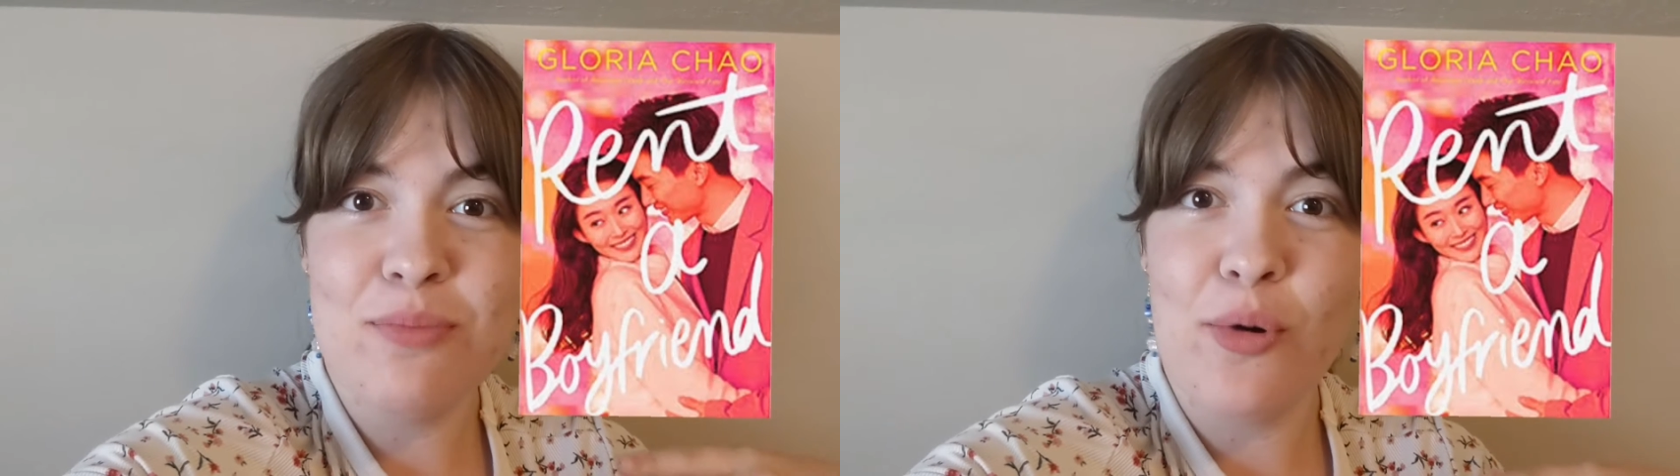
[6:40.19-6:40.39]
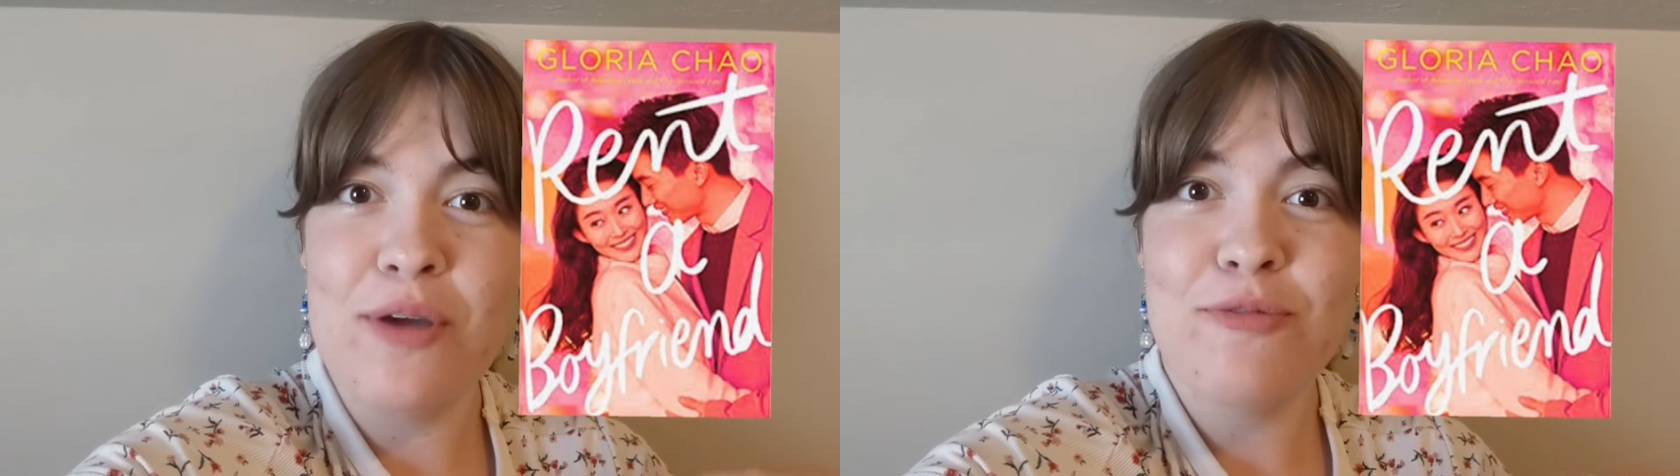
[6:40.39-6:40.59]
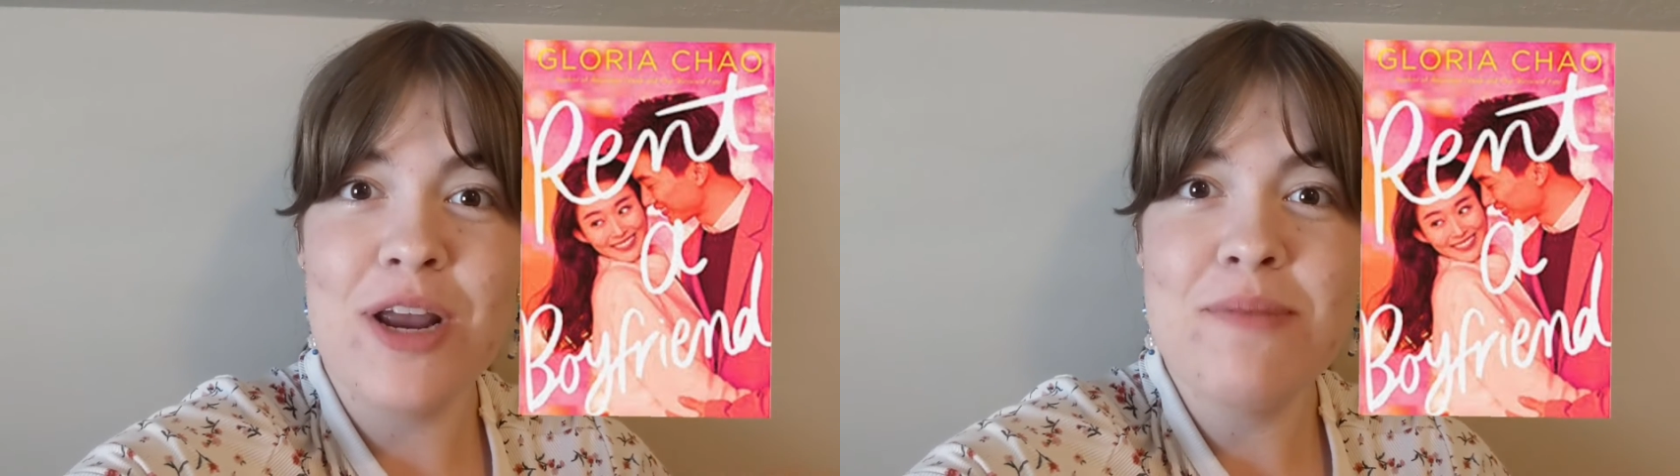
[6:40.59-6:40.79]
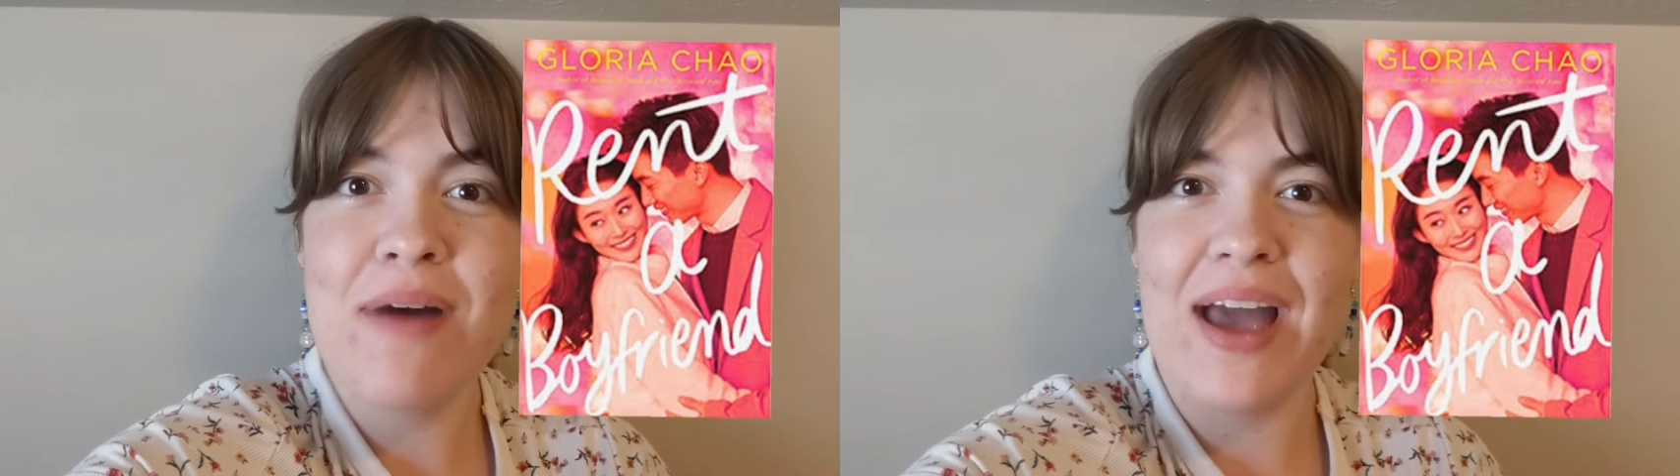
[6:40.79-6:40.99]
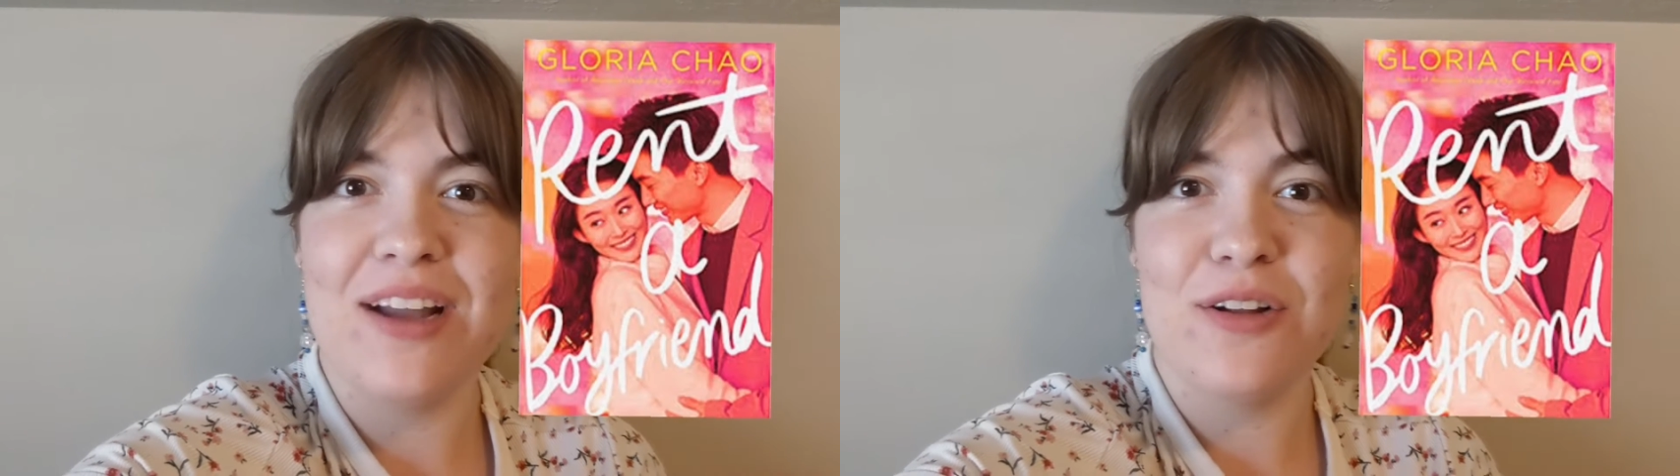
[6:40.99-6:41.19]
Boyfriend
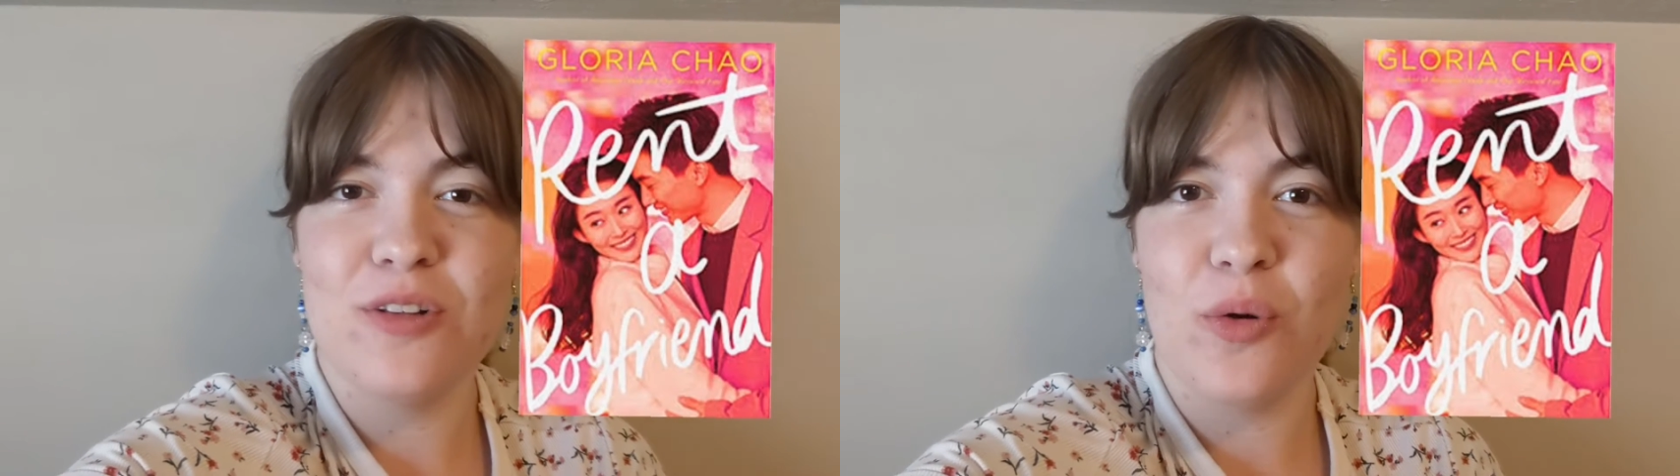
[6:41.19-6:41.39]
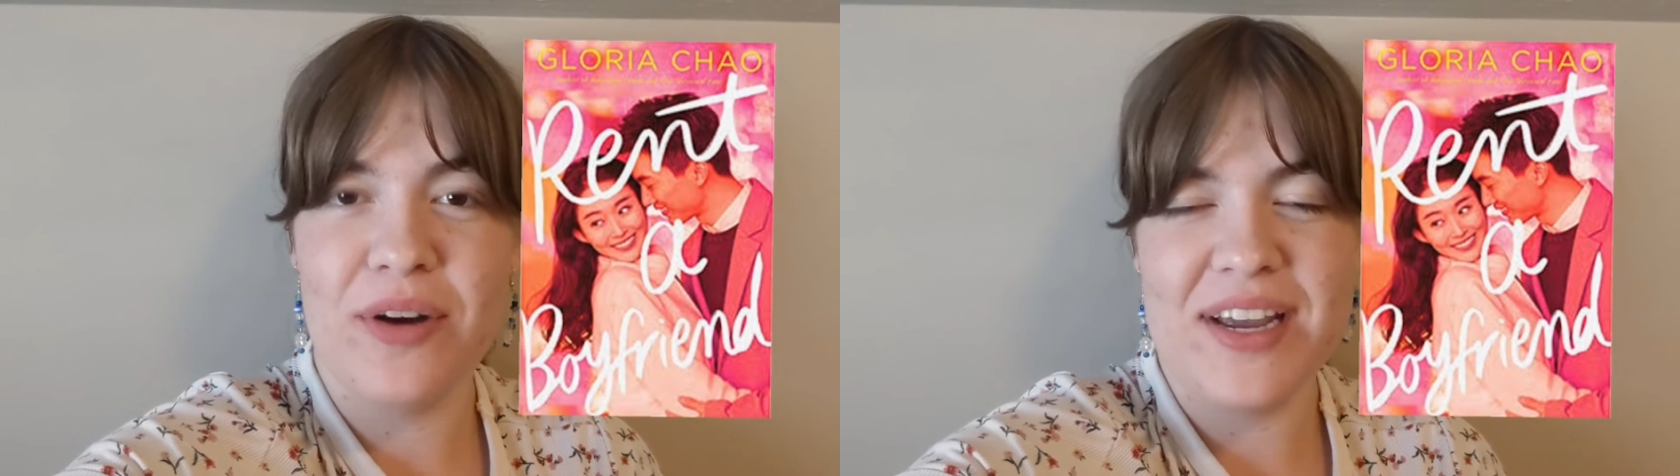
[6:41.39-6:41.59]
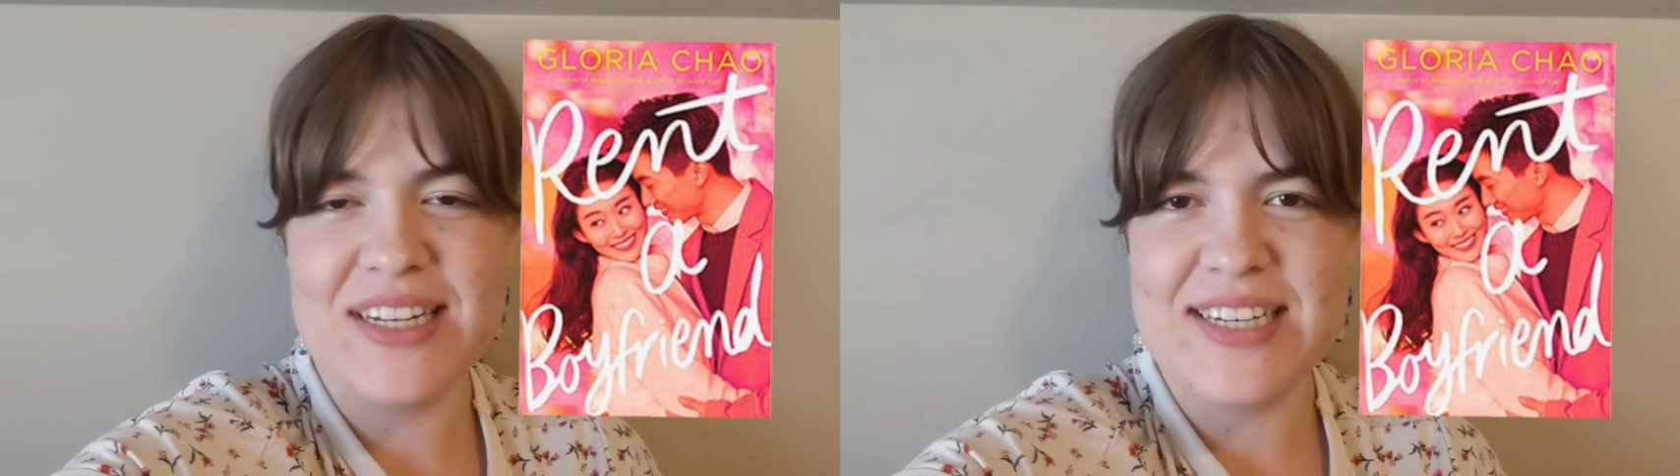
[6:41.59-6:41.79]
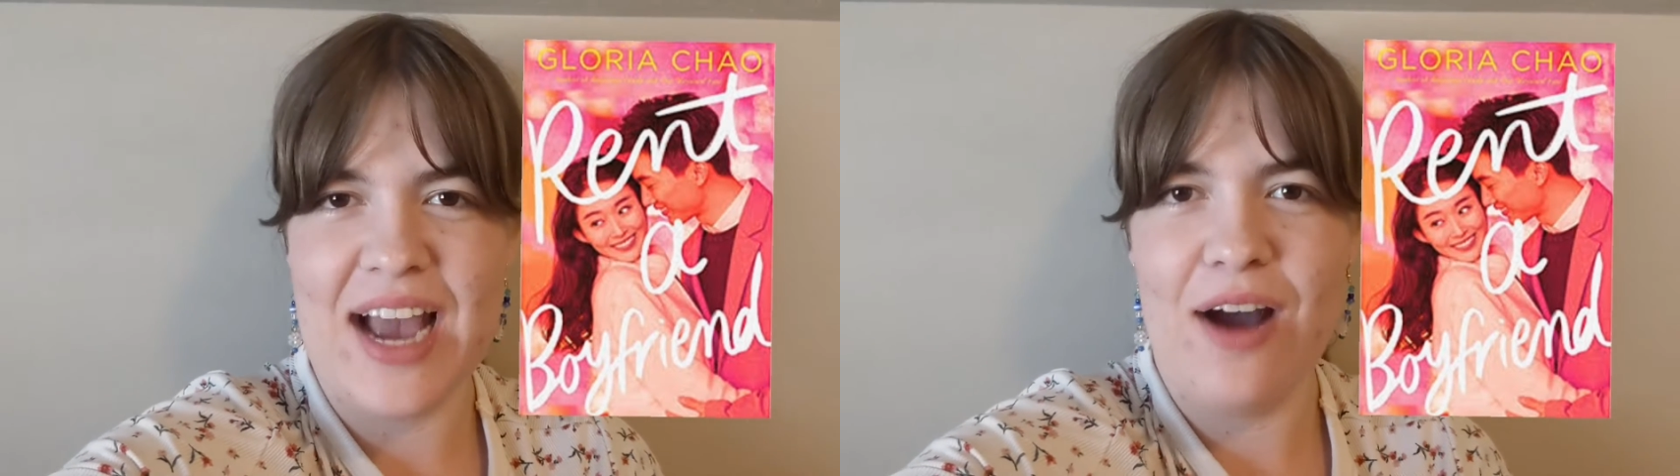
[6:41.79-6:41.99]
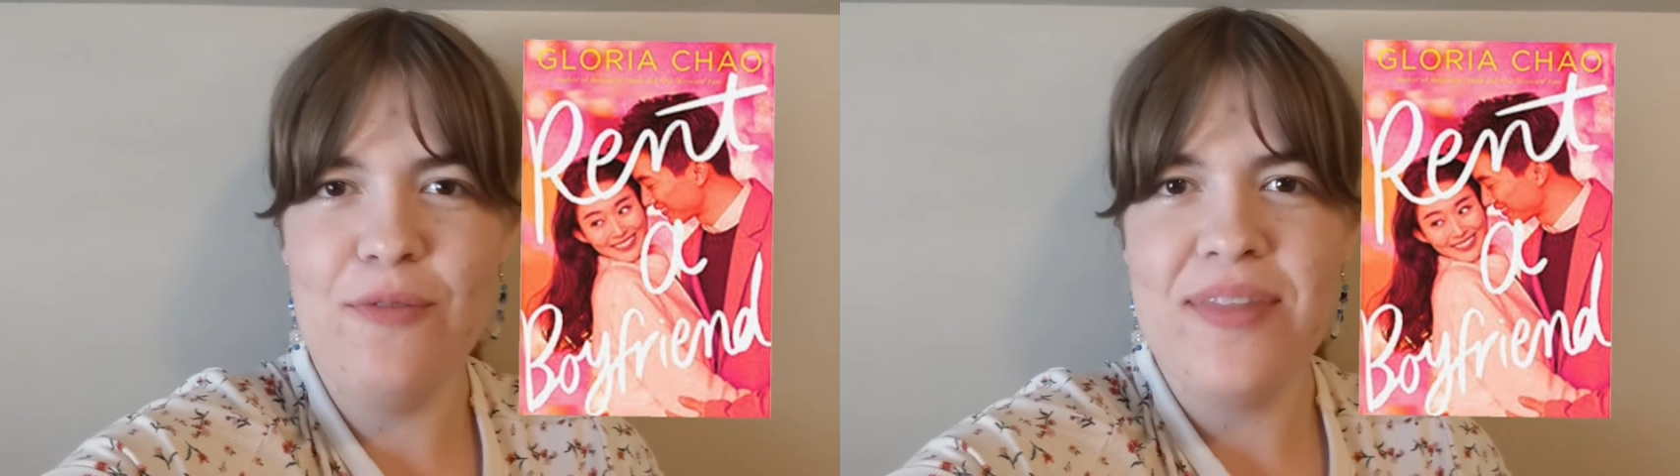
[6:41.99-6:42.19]
by Gloria
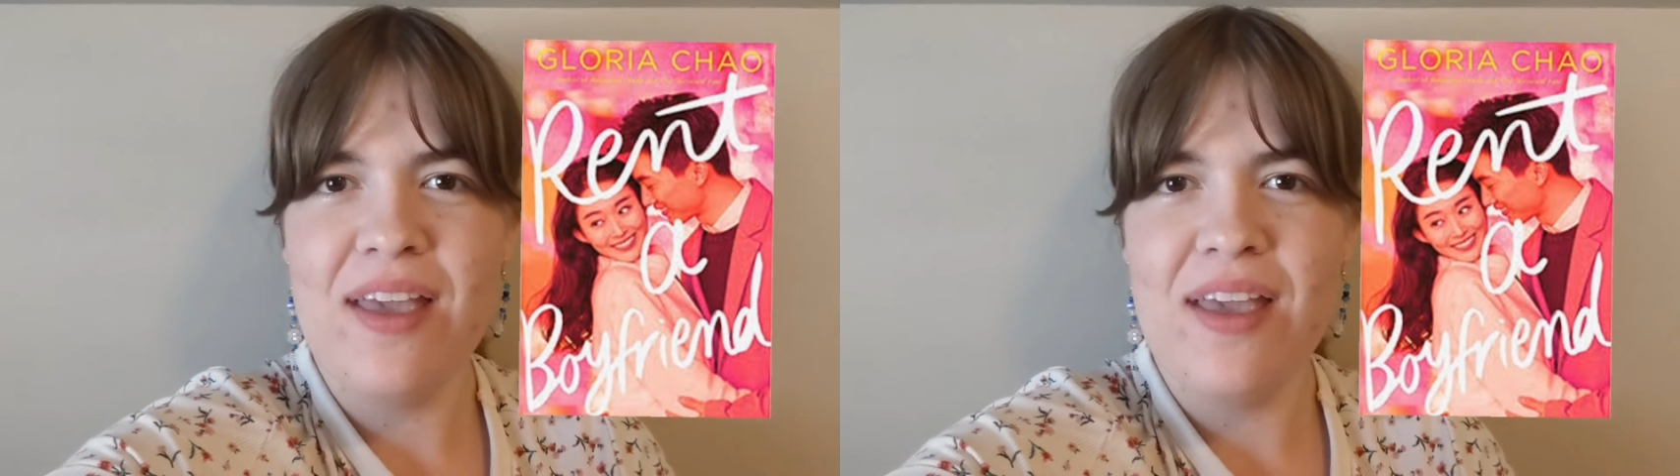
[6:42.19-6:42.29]
Chow.